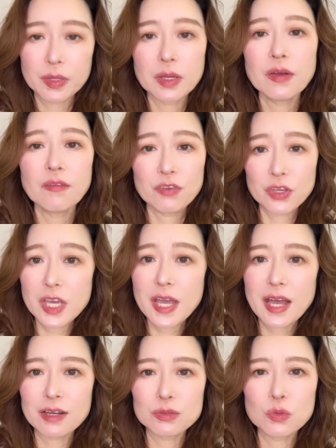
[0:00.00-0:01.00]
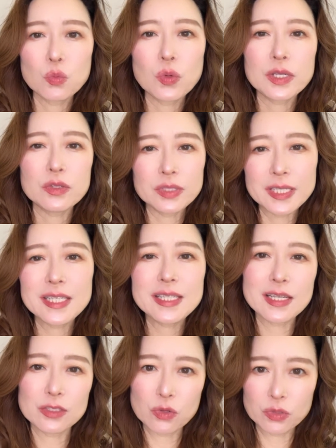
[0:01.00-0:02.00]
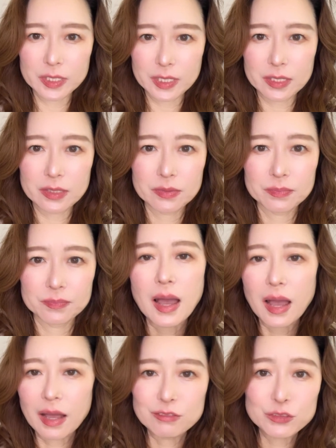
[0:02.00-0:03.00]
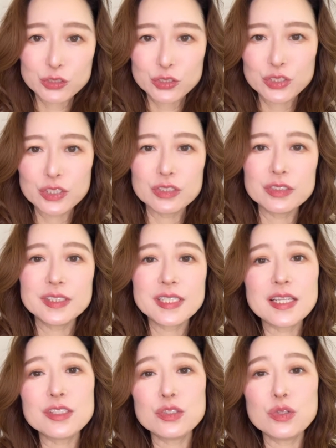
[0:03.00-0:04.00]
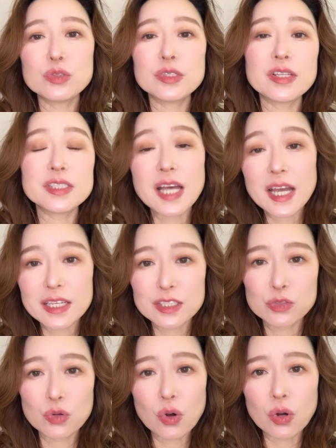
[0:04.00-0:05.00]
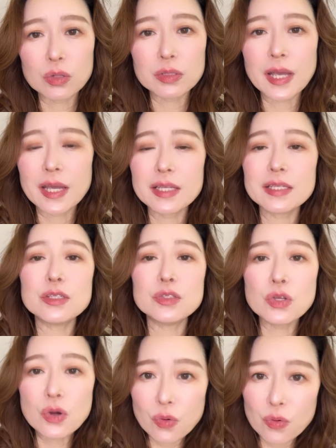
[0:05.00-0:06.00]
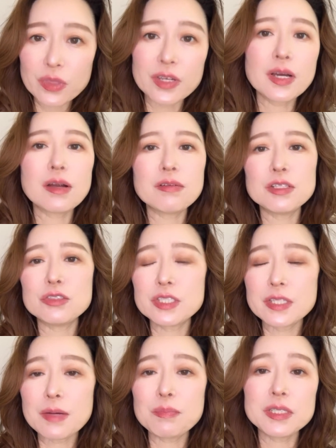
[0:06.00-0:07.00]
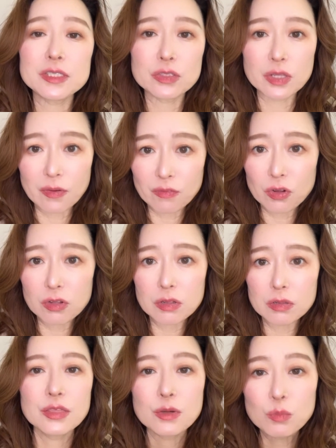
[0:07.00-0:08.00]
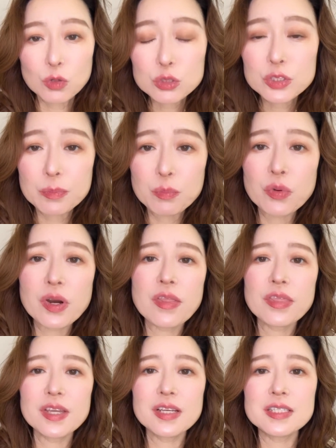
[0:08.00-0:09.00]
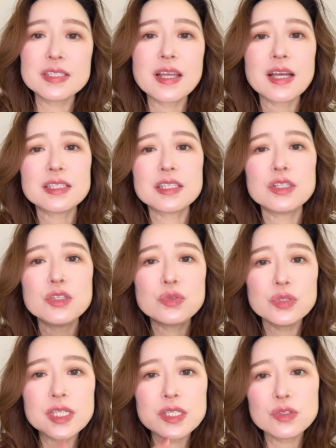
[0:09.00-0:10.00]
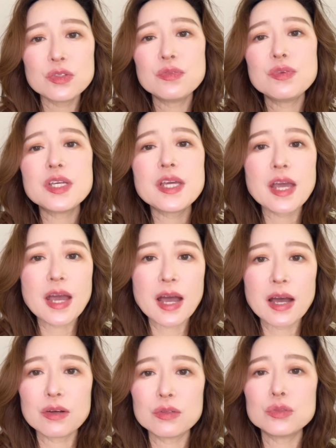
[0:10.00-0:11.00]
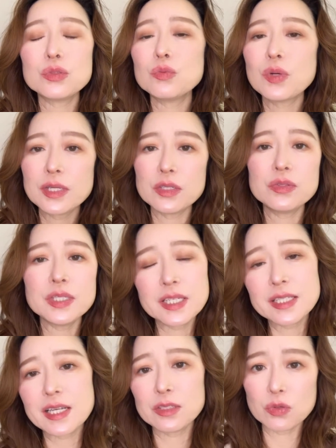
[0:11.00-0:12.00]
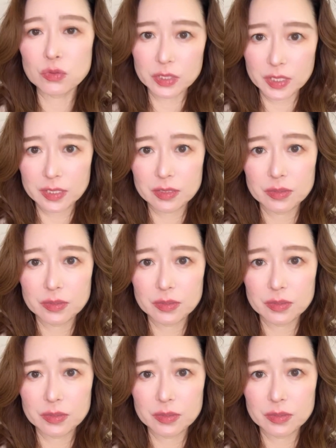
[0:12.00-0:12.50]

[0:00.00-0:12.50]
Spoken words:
Figure out what you need and don't need. After you set your desired goal and know the current Japanese level, the most important thing is that you need to figure out what you need and don't need.